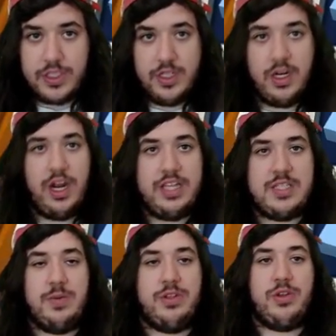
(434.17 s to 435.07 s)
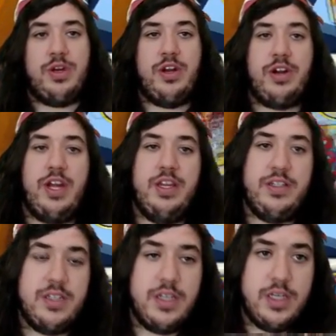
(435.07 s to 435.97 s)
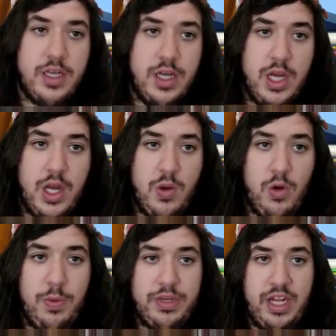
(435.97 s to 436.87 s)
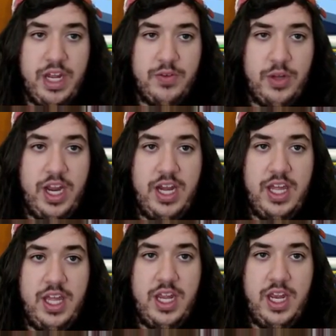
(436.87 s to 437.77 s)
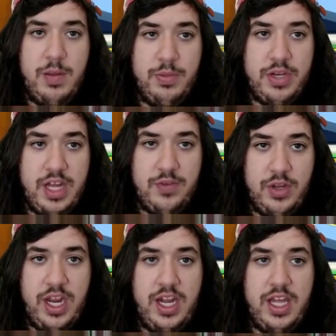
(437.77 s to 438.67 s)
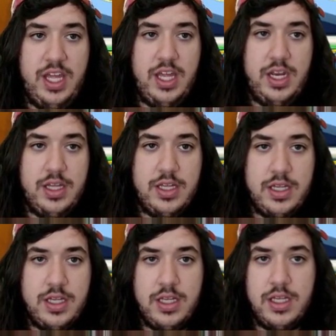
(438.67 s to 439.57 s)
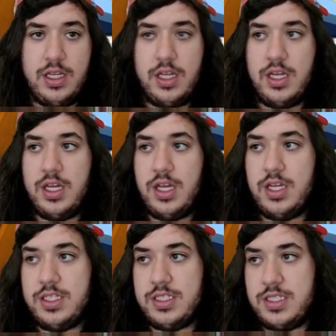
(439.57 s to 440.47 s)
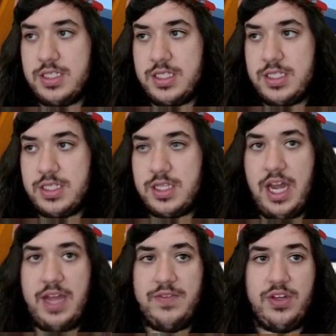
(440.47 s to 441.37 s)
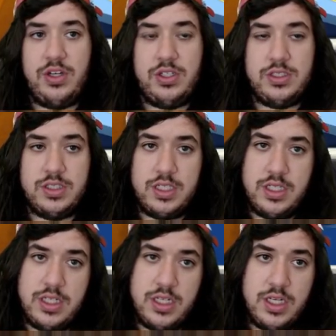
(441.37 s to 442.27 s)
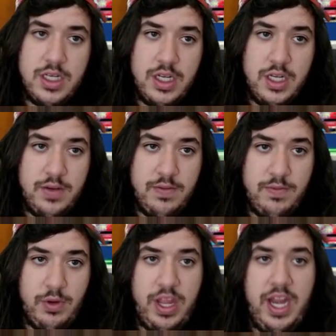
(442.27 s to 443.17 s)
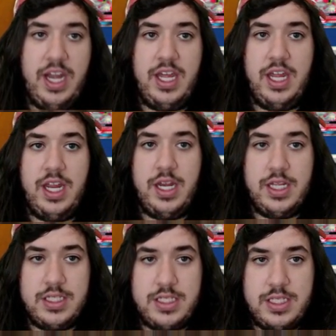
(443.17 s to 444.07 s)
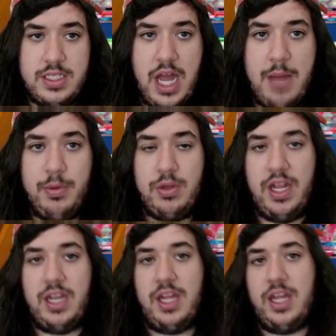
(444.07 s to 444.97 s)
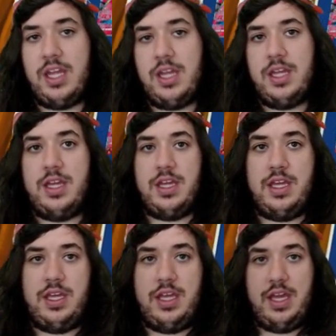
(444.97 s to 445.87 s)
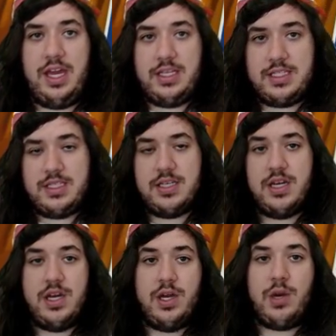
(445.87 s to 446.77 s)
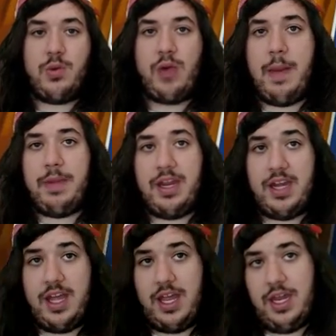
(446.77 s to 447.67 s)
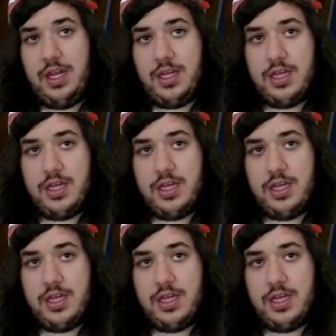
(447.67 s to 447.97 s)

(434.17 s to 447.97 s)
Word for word: Alright, so 1, 2, 3, go on our hand. We'll put down Volcanion, Skyfield, Volcanion, Tapu Lele, yes. Grabbing an N.